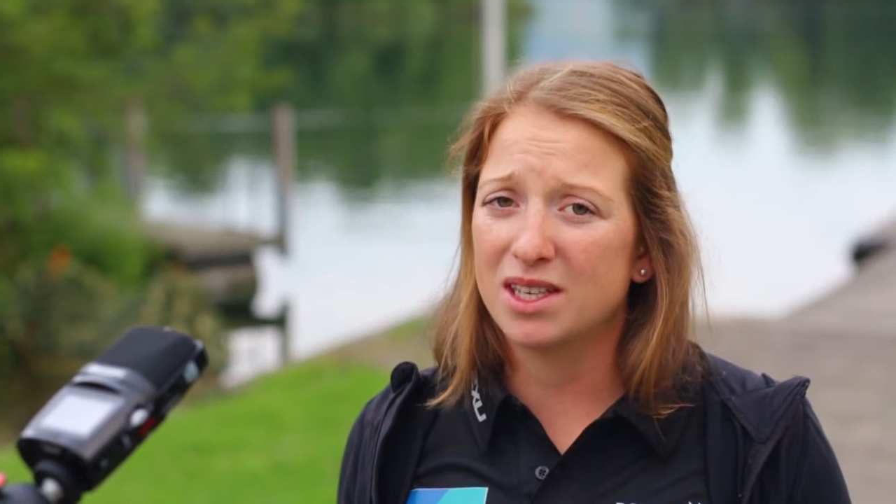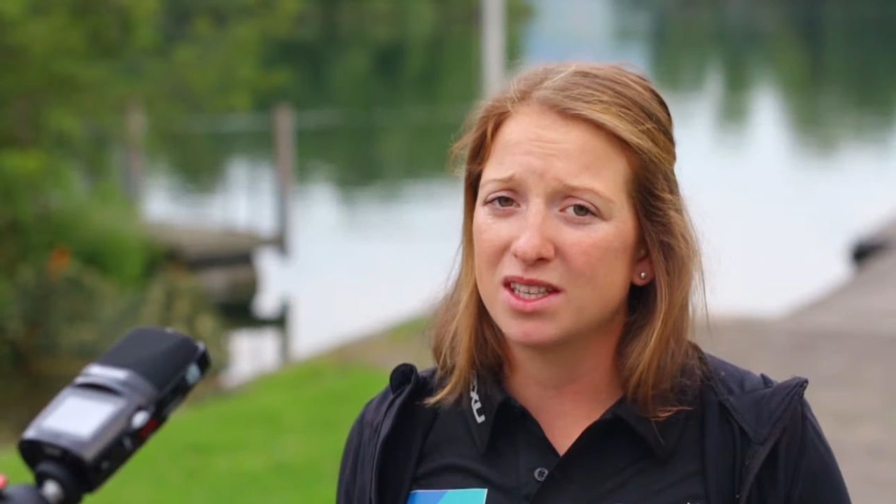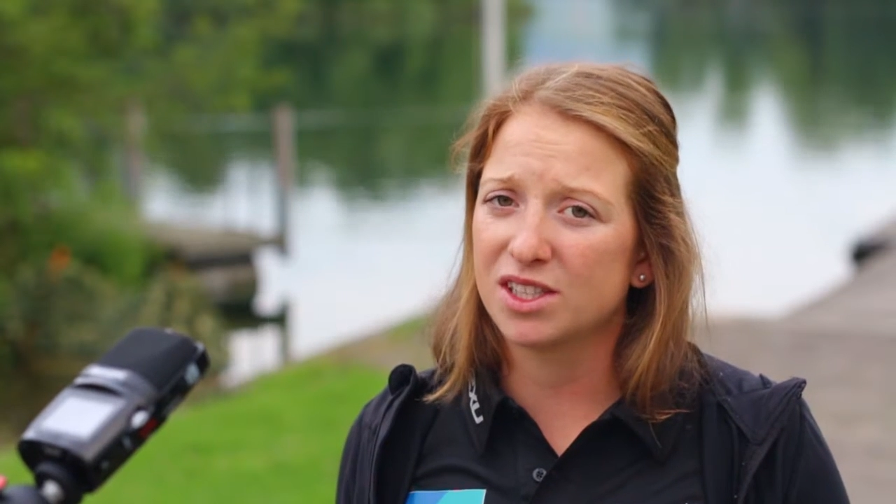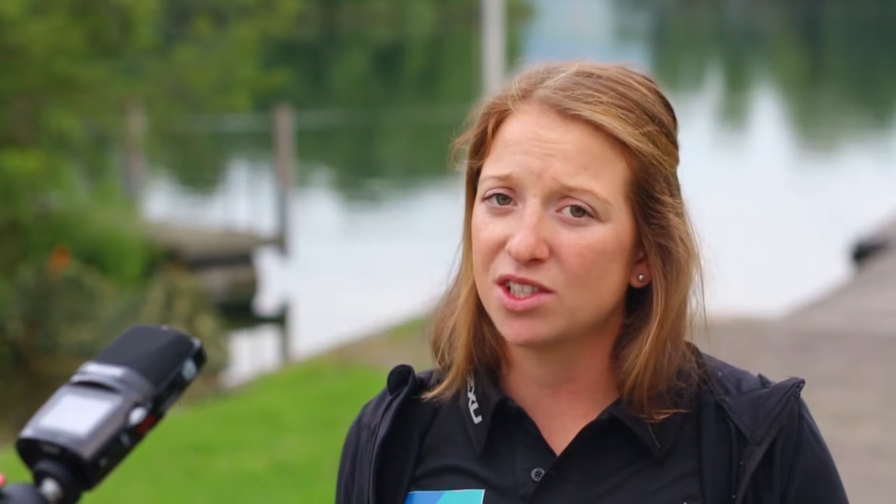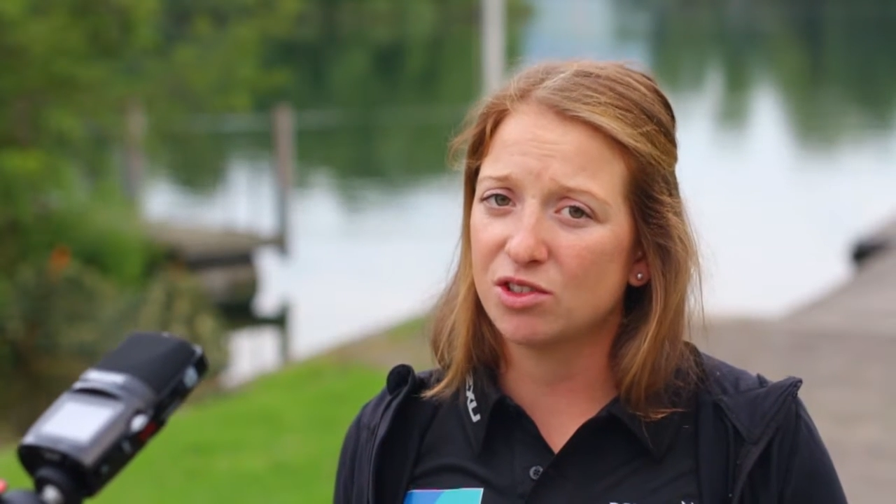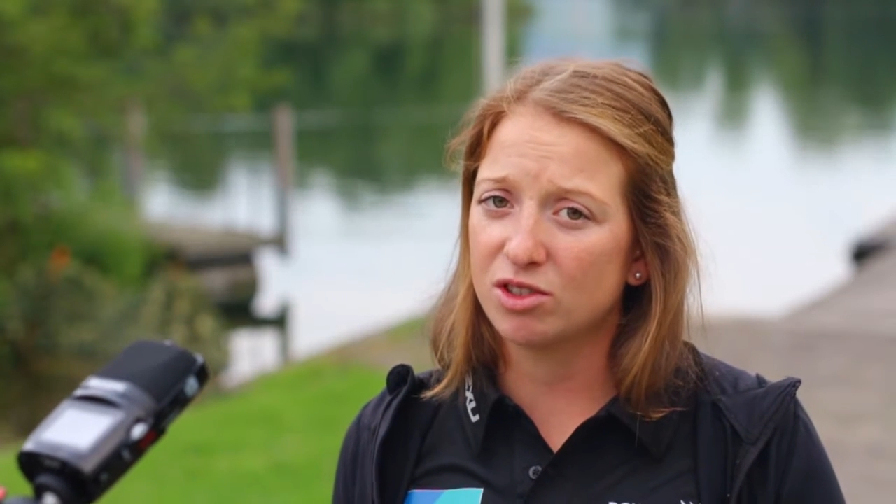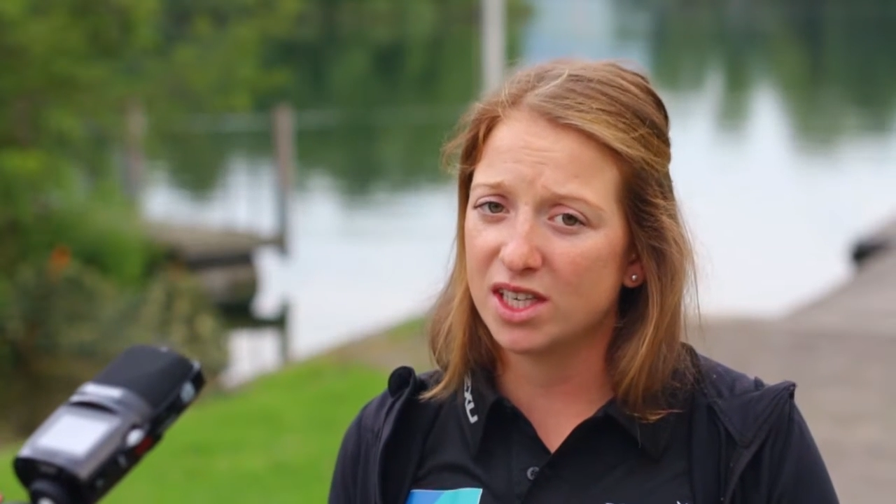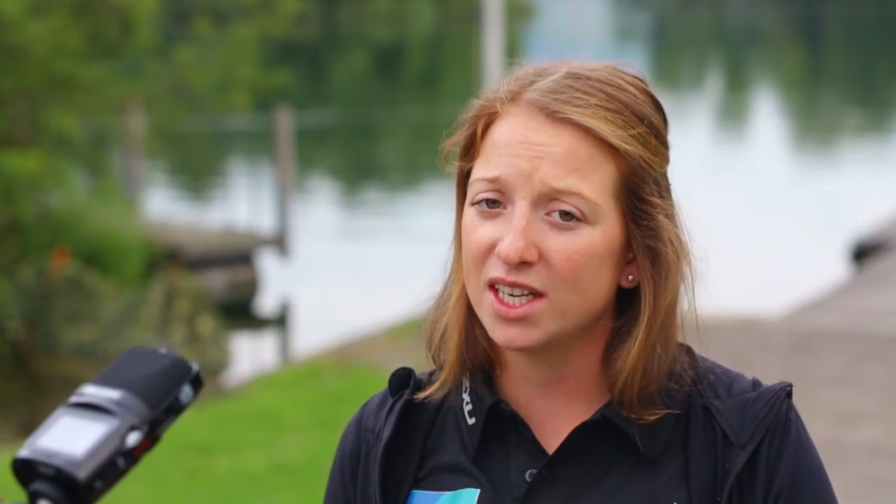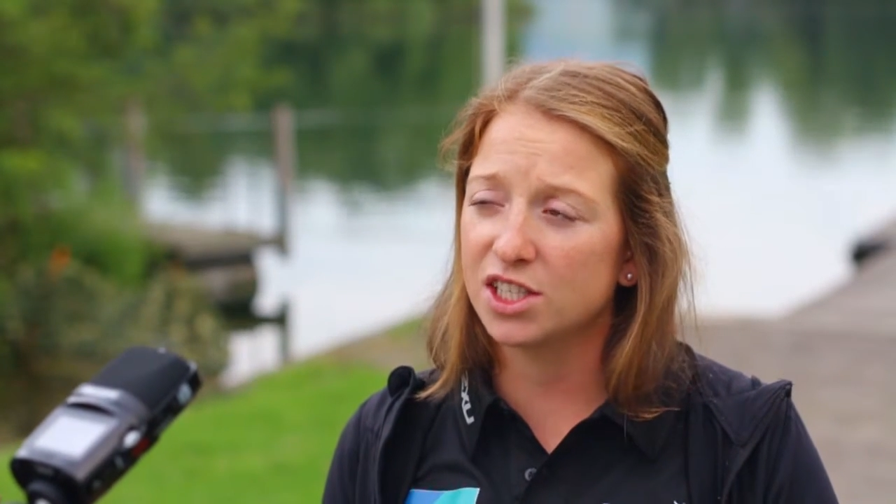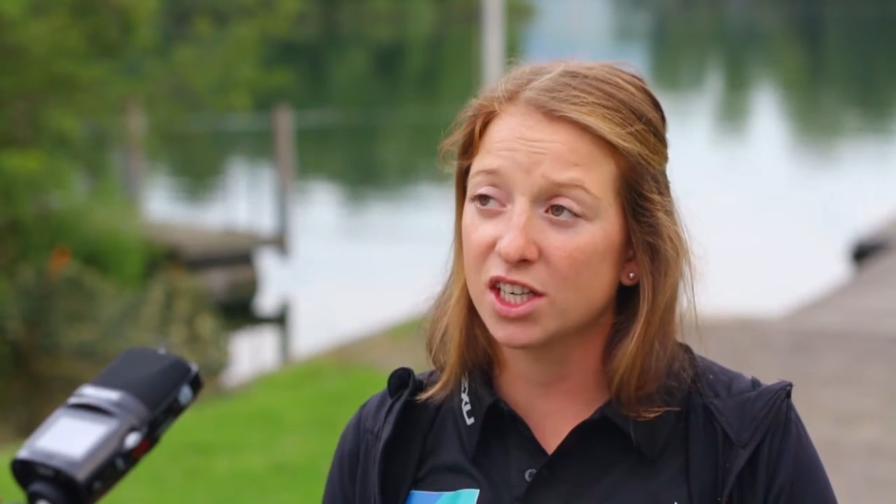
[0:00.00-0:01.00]
the
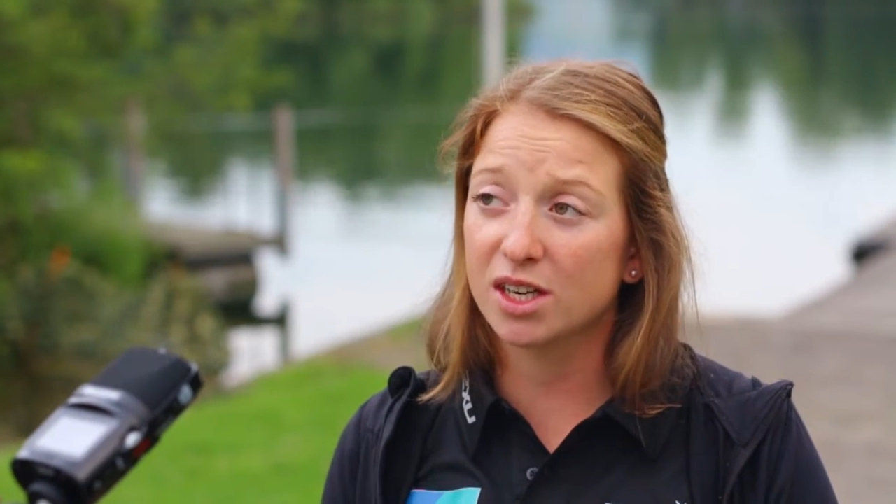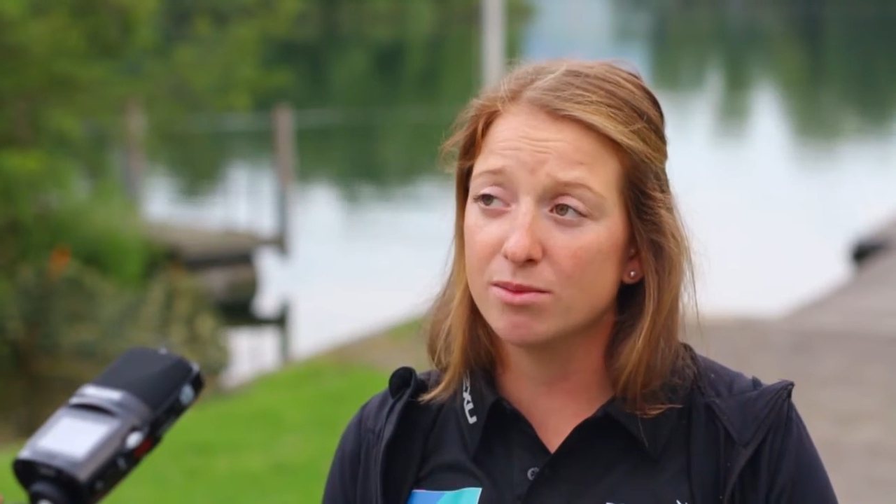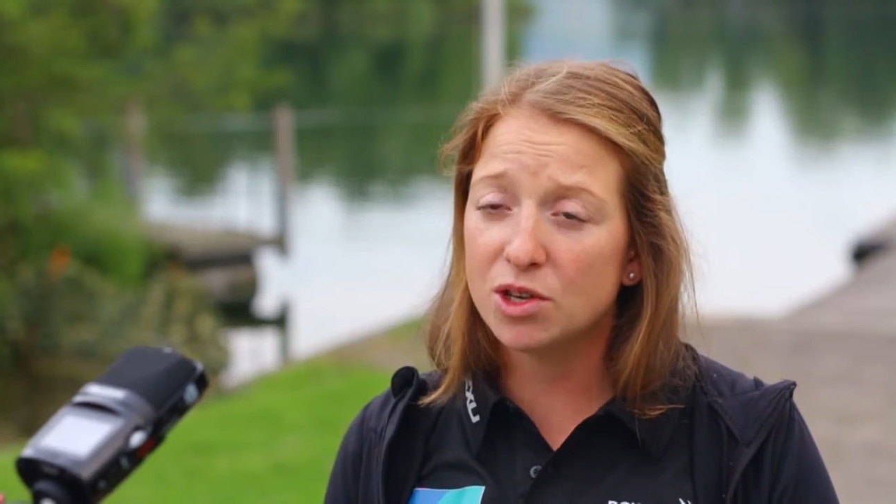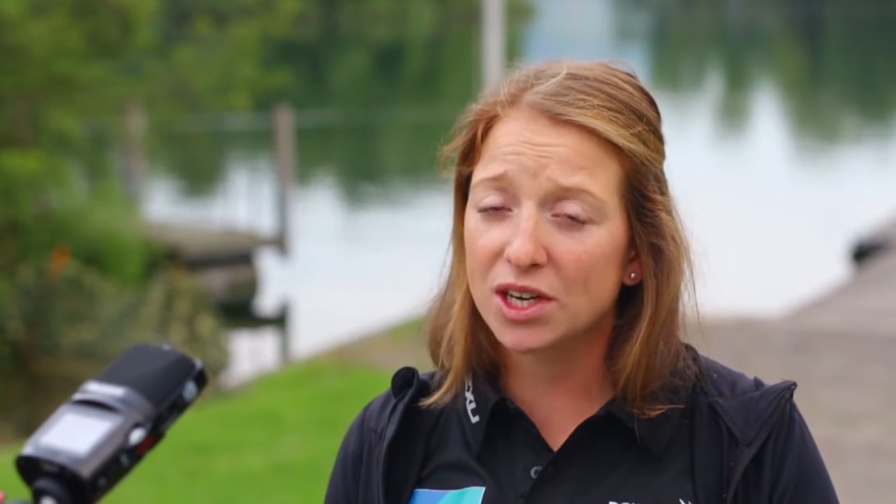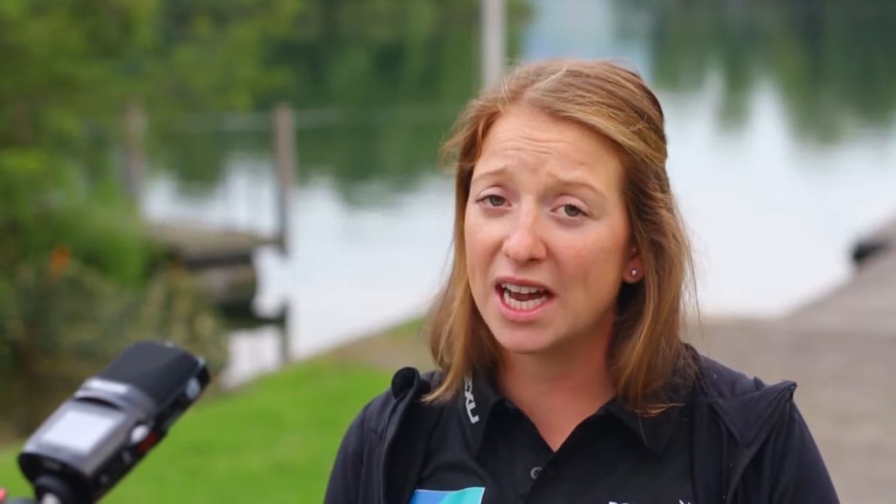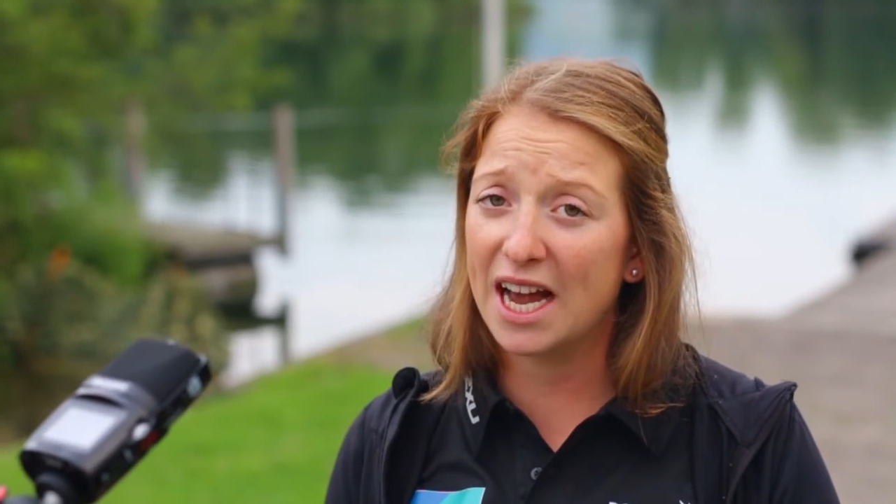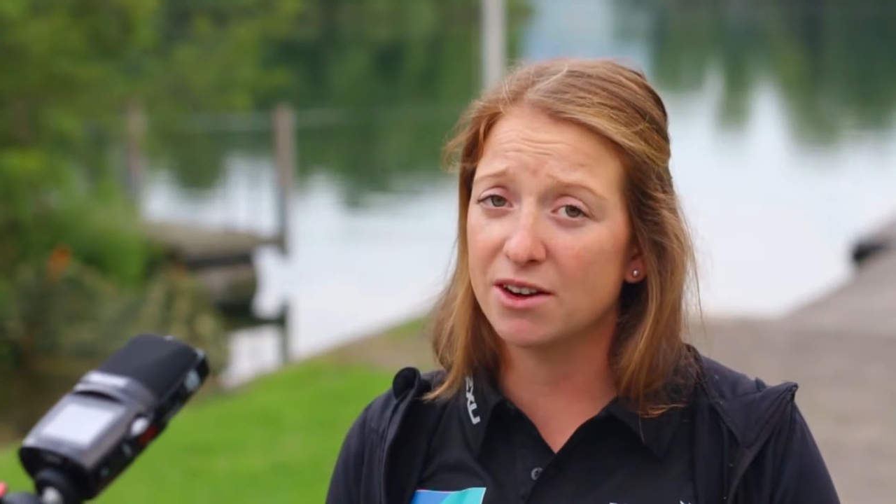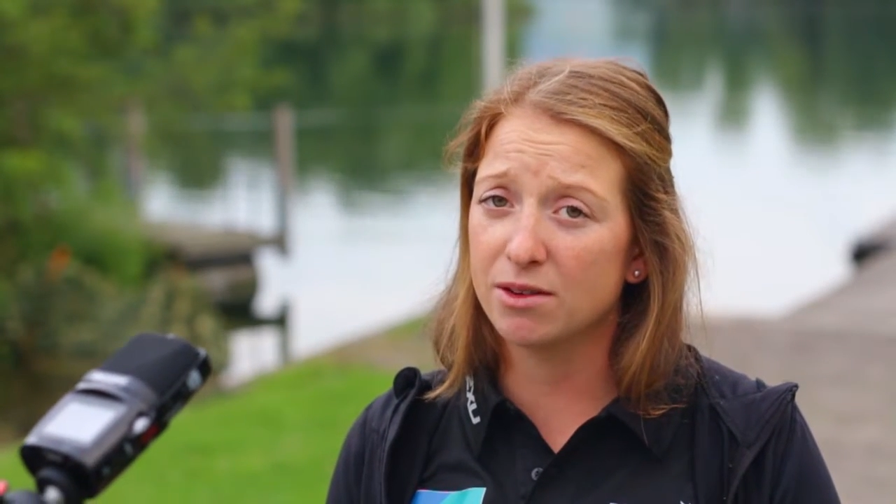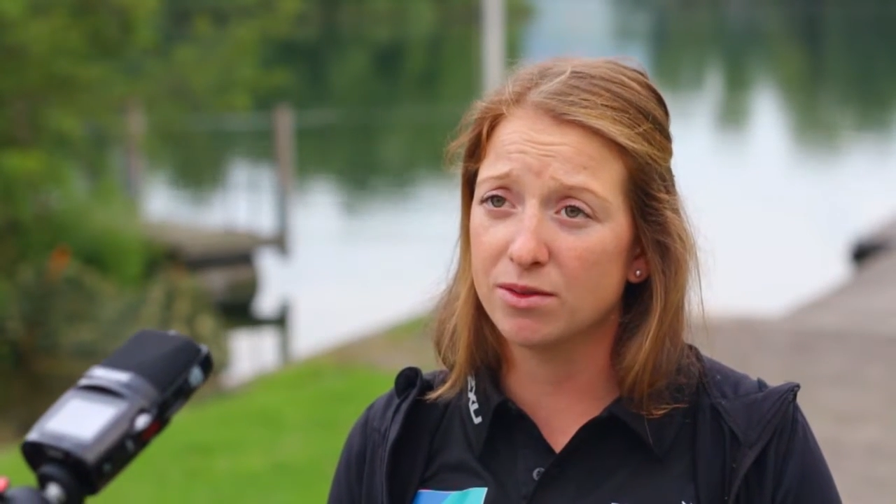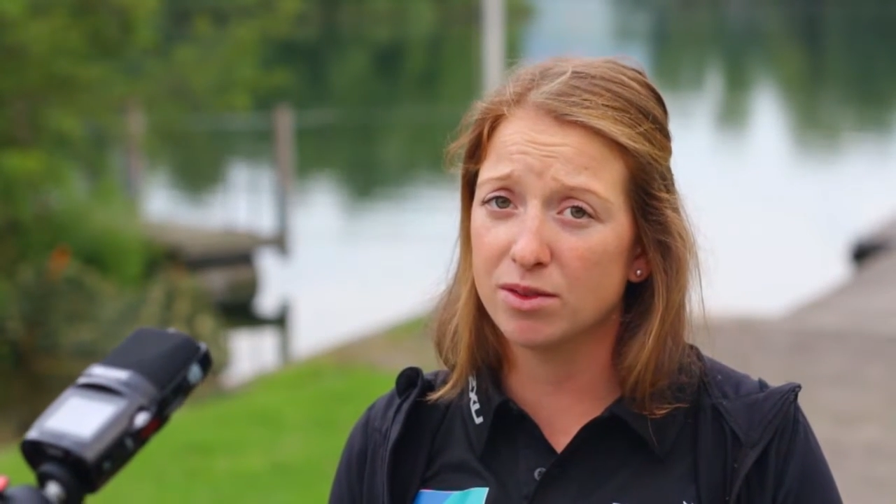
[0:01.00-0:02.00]
strategic communicator of